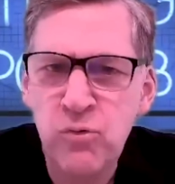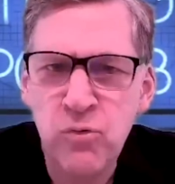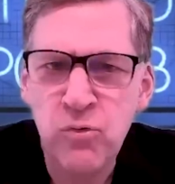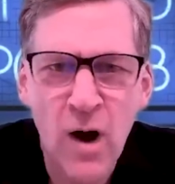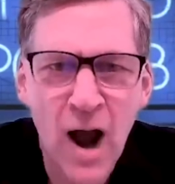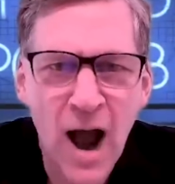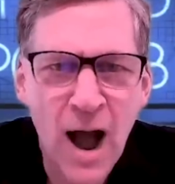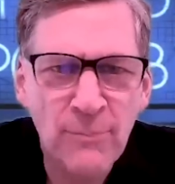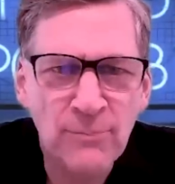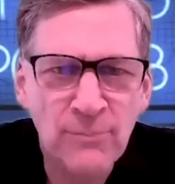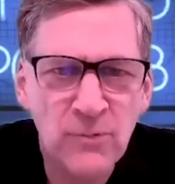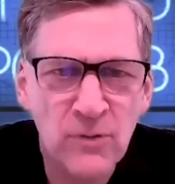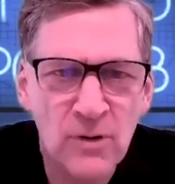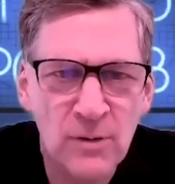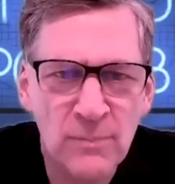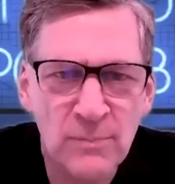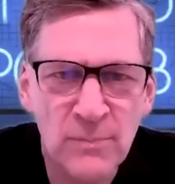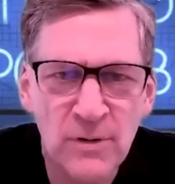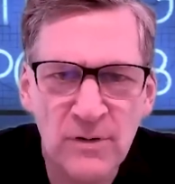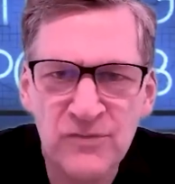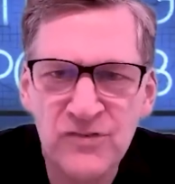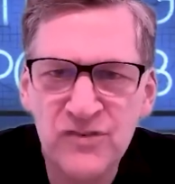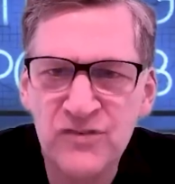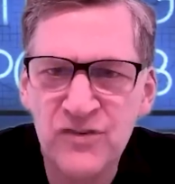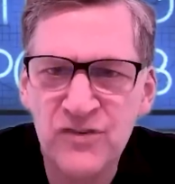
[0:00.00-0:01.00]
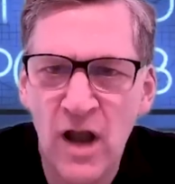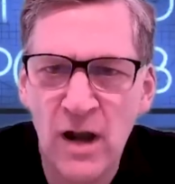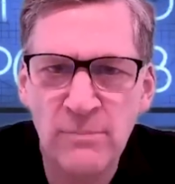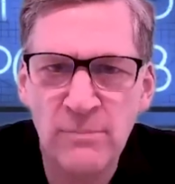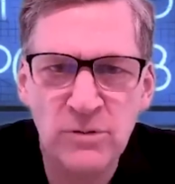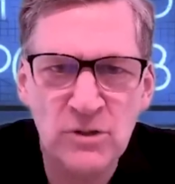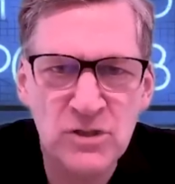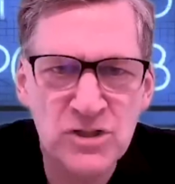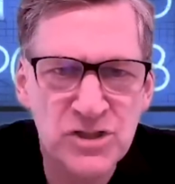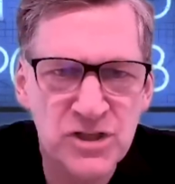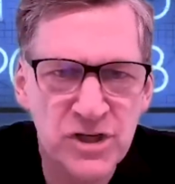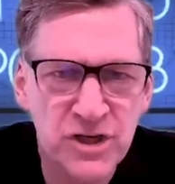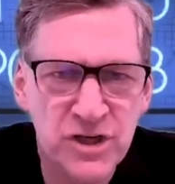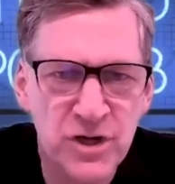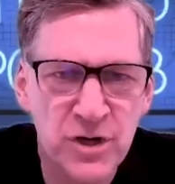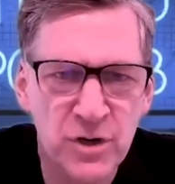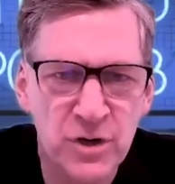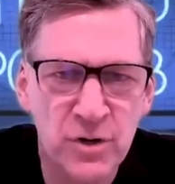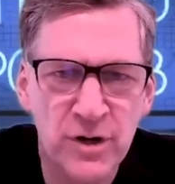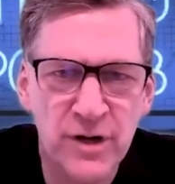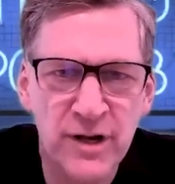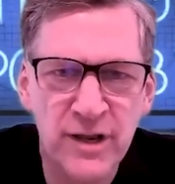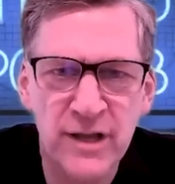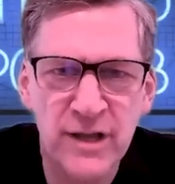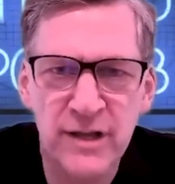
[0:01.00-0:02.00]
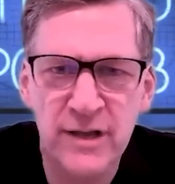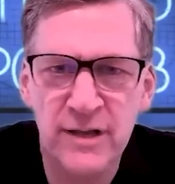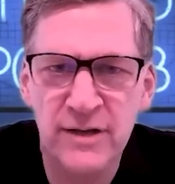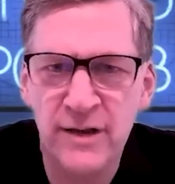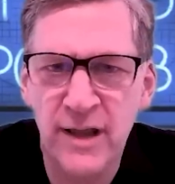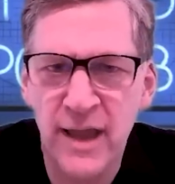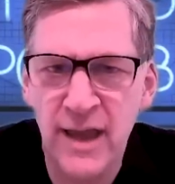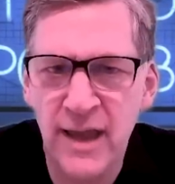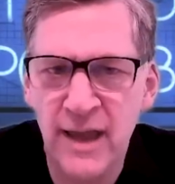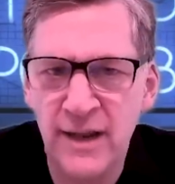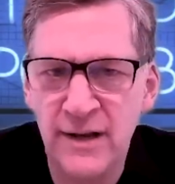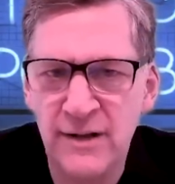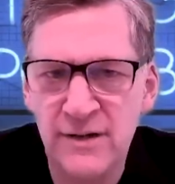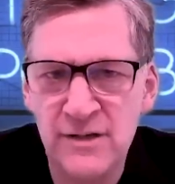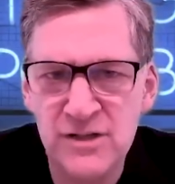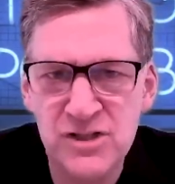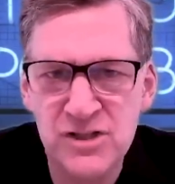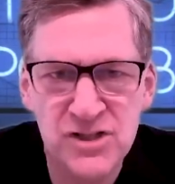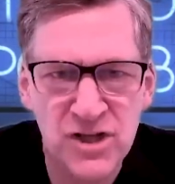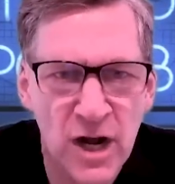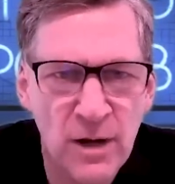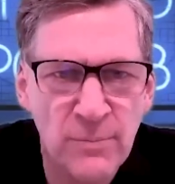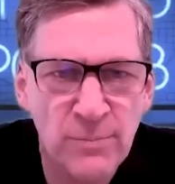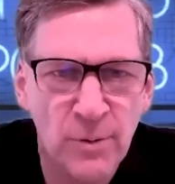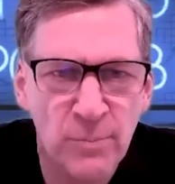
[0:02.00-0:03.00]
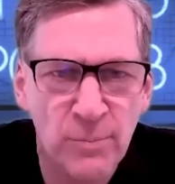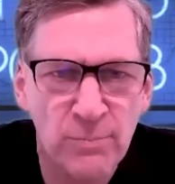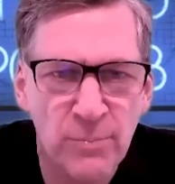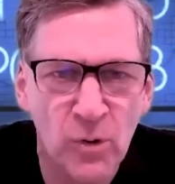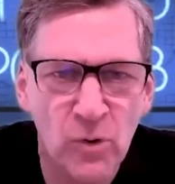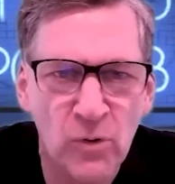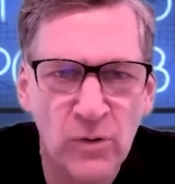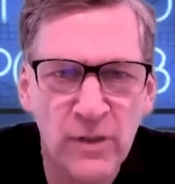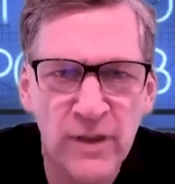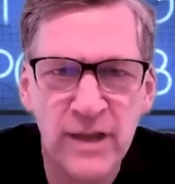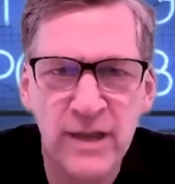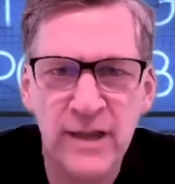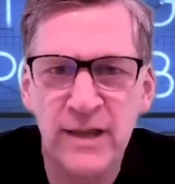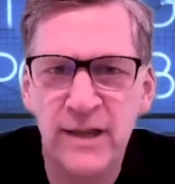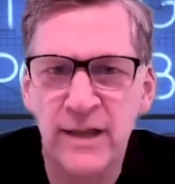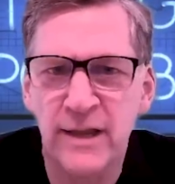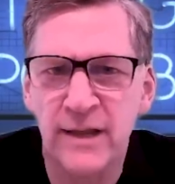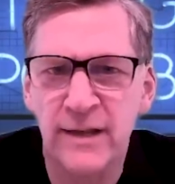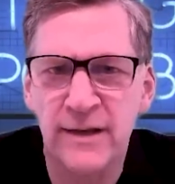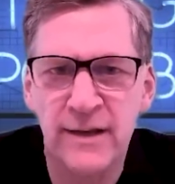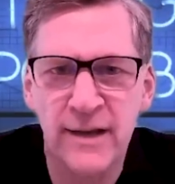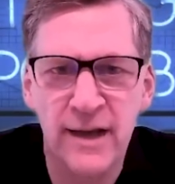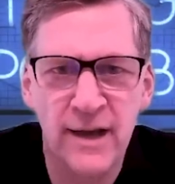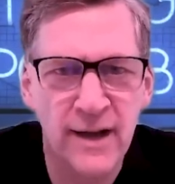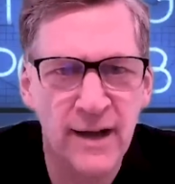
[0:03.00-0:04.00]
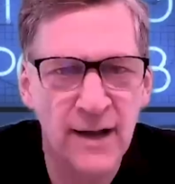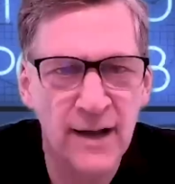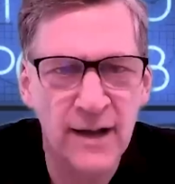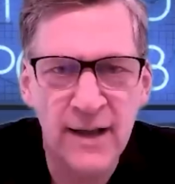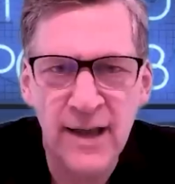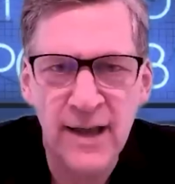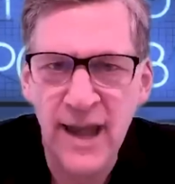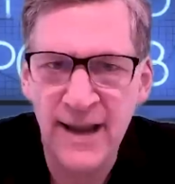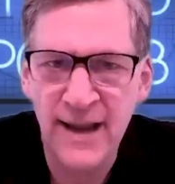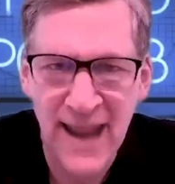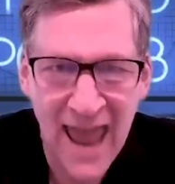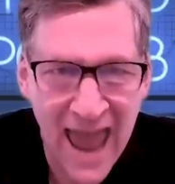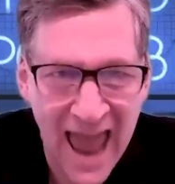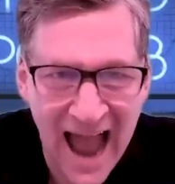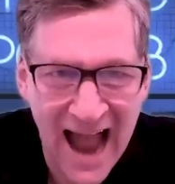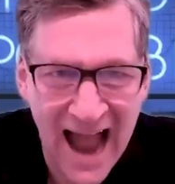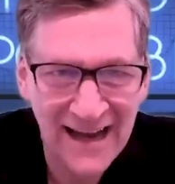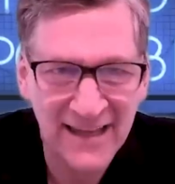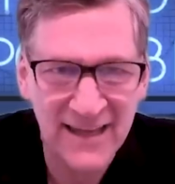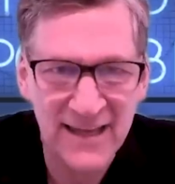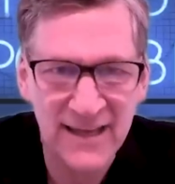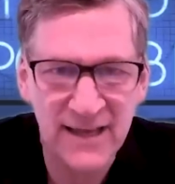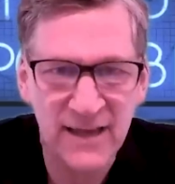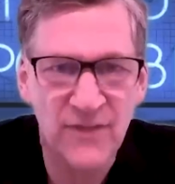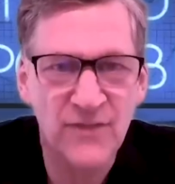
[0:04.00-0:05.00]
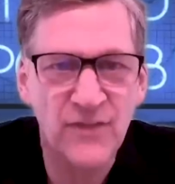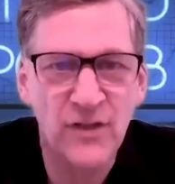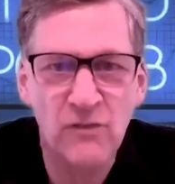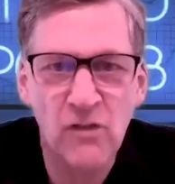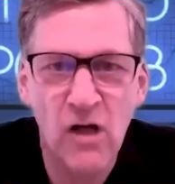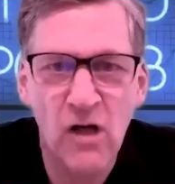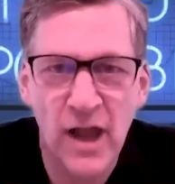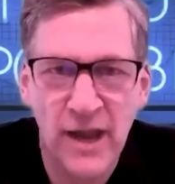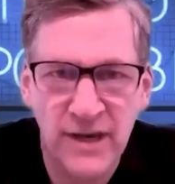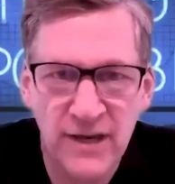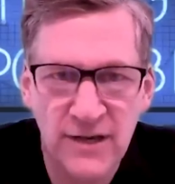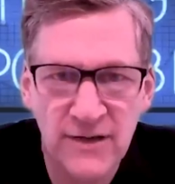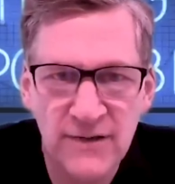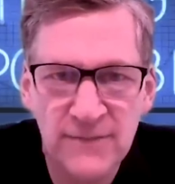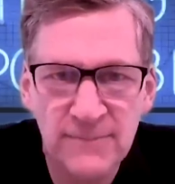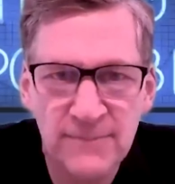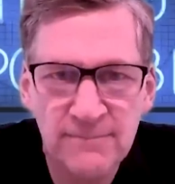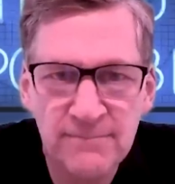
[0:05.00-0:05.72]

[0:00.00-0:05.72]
problem of cybersecurity and cyberbullying and hacking and the like?